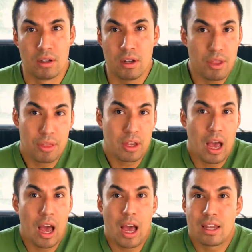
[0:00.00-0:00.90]
Nothing.
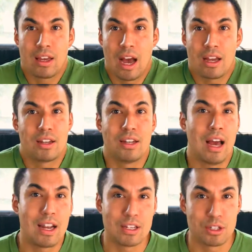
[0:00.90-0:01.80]
I could
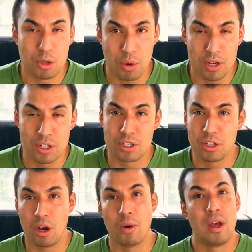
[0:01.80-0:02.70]
not answer the question,
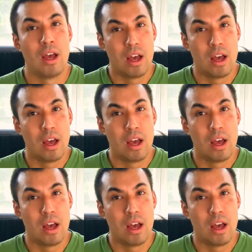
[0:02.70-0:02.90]
so